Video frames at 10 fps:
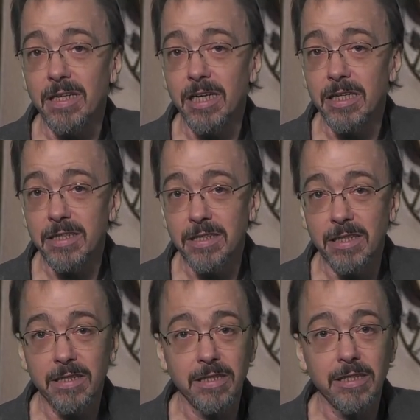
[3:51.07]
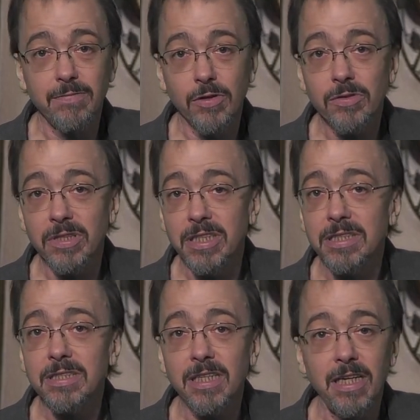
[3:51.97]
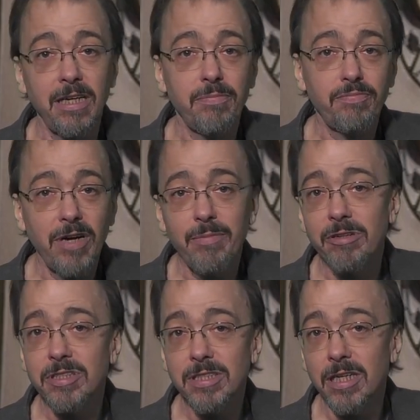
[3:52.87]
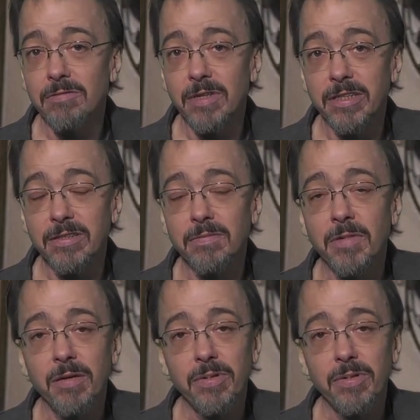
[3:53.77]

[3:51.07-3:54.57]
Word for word: uh, the lead vocalist, uh, primary songwriter,